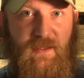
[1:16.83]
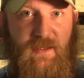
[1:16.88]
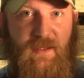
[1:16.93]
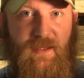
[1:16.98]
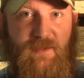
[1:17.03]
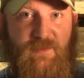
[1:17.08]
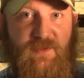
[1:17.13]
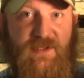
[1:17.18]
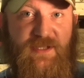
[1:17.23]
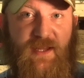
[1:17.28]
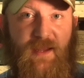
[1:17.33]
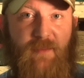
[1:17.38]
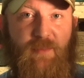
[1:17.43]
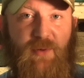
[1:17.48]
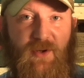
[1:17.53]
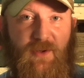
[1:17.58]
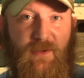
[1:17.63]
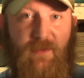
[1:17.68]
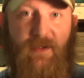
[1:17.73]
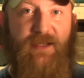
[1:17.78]
He was a
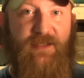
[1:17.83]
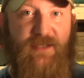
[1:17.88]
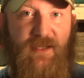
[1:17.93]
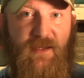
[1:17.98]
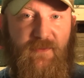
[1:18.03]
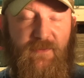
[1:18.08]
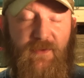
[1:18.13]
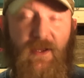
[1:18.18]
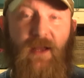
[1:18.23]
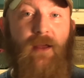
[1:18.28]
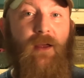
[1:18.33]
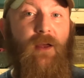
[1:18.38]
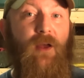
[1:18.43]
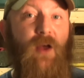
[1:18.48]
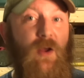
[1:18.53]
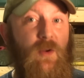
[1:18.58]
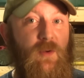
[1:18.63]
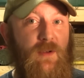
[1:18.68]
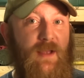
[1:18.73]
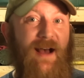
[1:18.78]
progressive
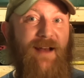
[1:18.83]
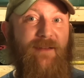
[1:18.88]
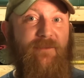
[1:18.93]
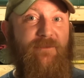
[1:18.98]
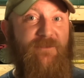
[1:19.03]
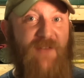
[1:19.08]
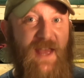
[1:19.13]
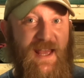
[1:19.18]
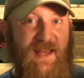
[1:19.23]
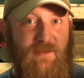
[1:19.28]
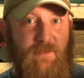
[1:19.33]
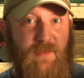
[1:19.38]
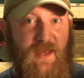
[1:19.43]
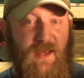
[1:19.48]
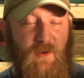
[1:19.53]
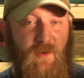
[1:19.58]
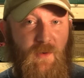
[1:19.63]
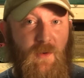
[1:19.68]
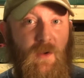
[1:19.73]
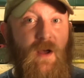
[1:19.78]
who got fan
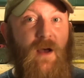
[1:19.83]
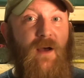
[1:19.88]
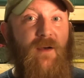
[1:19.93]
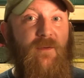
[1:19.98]
mail